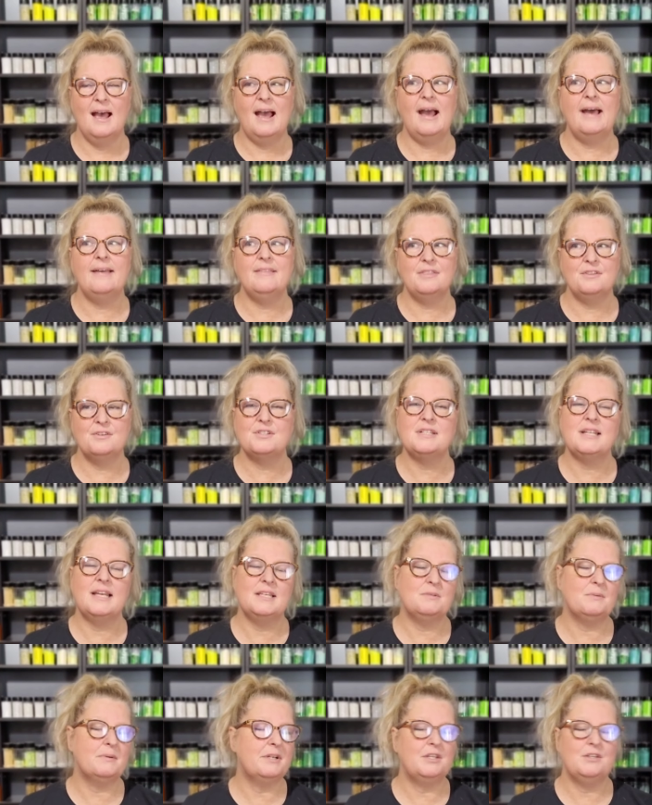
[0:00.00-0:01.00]
And then there's
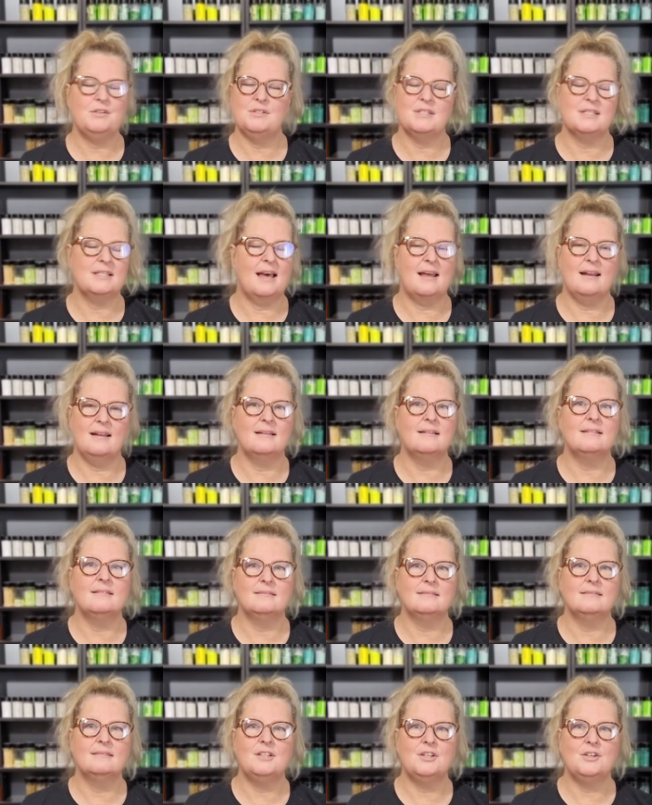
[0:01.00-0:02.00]
days where you just gotta,
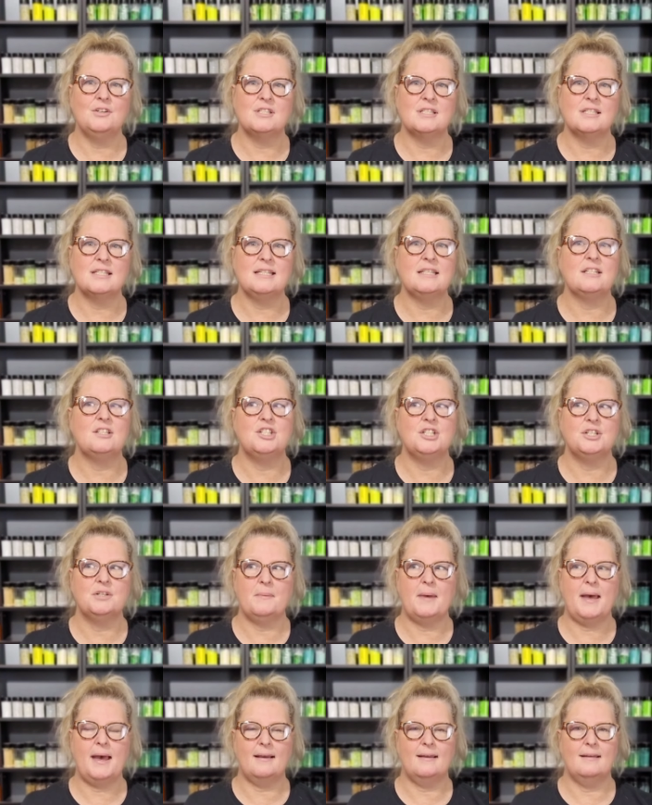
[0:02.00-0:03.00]
you just need to chill
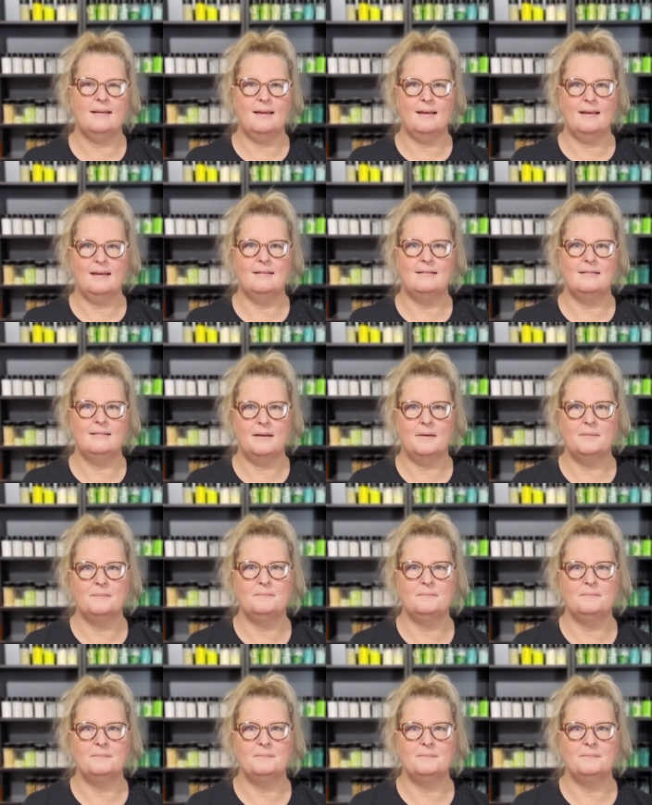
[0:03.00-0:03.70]
back and